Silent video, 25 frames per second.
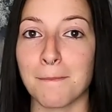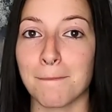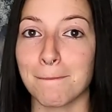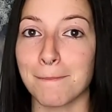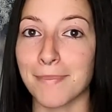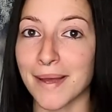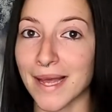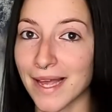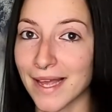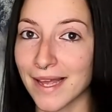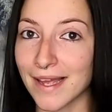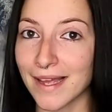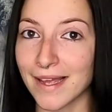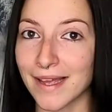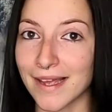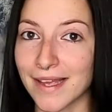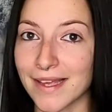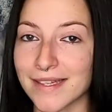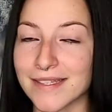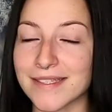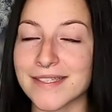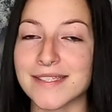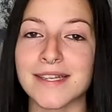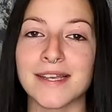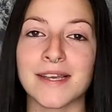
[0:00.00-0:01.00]

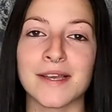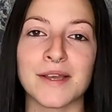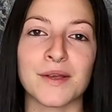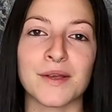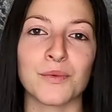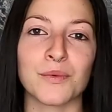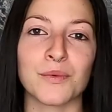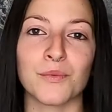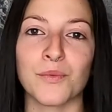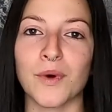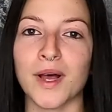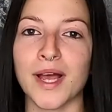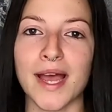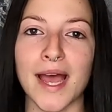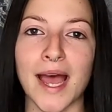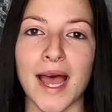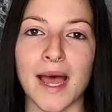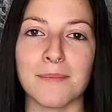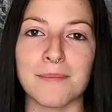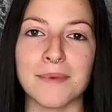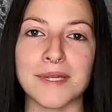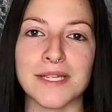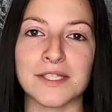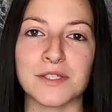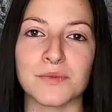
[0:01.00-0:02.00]
But what
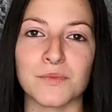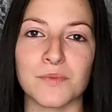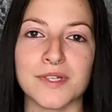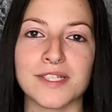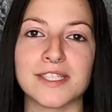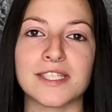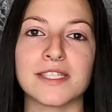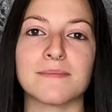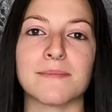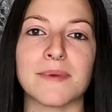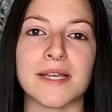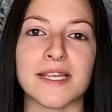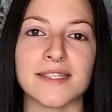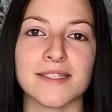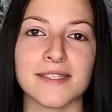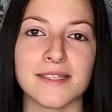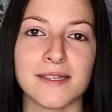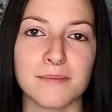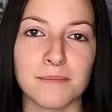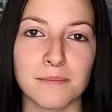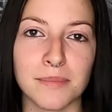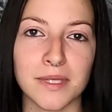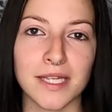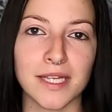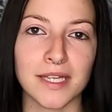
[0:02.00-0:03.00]
happens when space
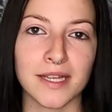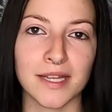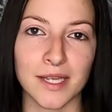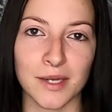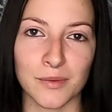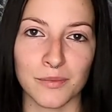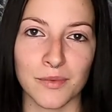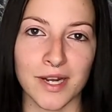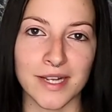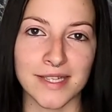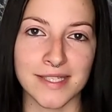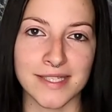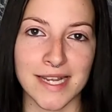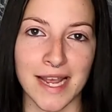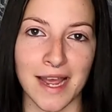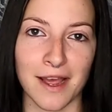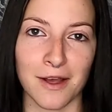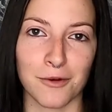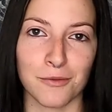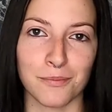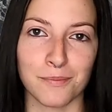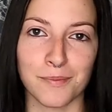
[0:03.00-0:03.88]
completely runs out?